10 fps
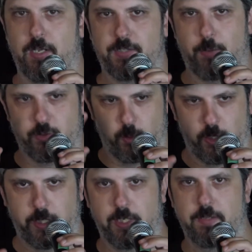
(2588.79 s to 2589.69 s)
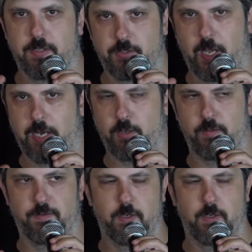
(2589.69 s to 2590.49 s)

I was working in this kind of